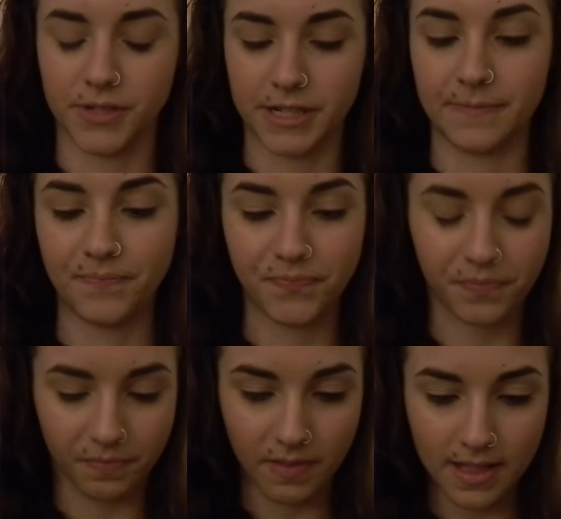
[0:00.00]
it.
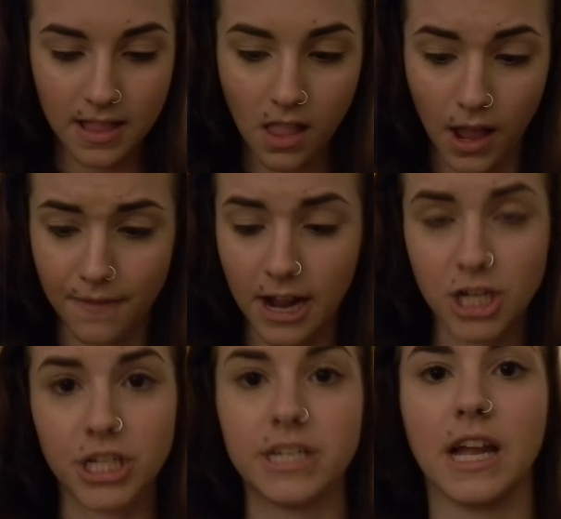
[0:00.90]
I've
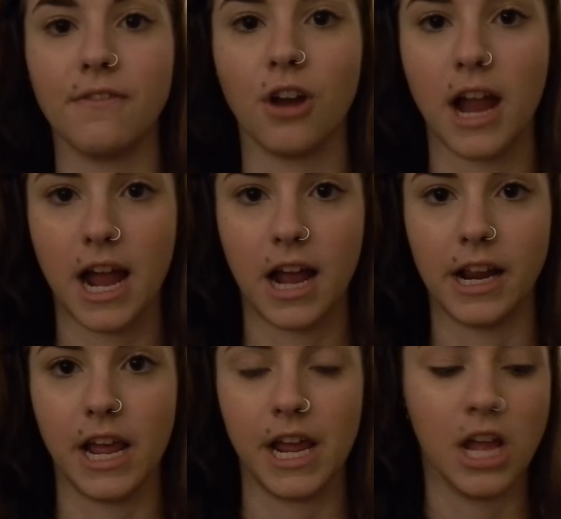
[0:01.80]
actually never had
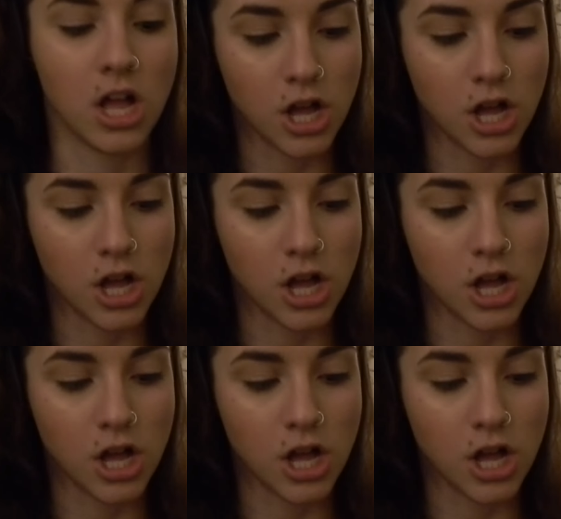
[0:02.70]
a